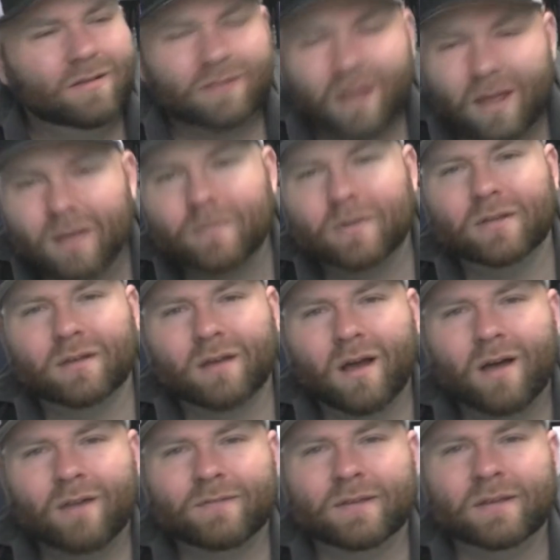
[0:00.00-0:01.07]
Damn on the
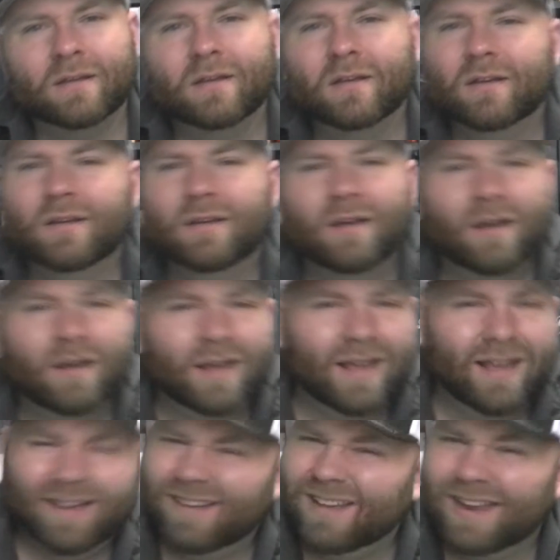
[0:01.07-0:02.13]
coffee.
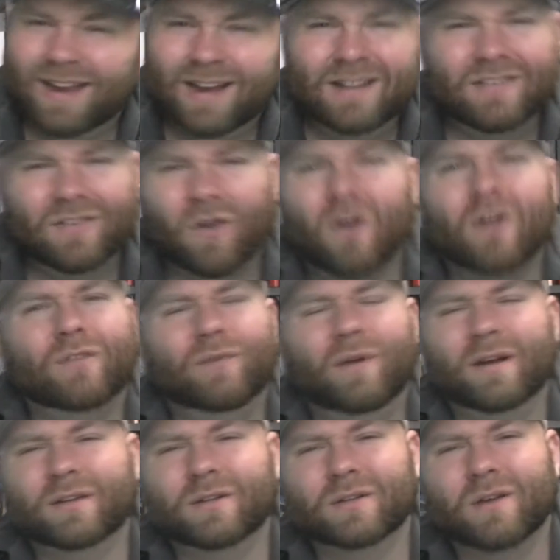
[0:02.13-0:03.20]
And it's hard to
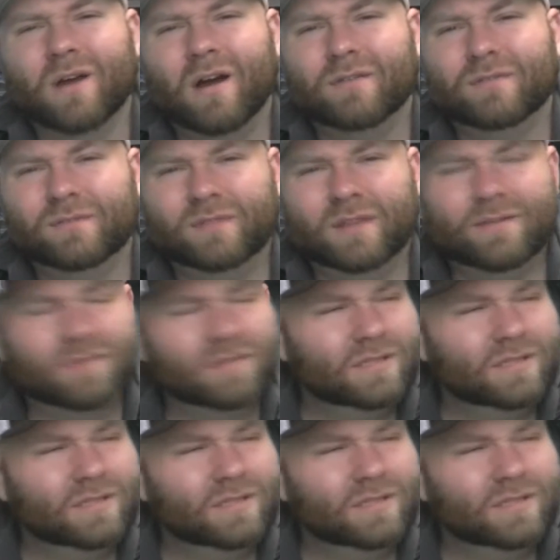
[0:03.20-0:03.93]
find a good coffee flavor.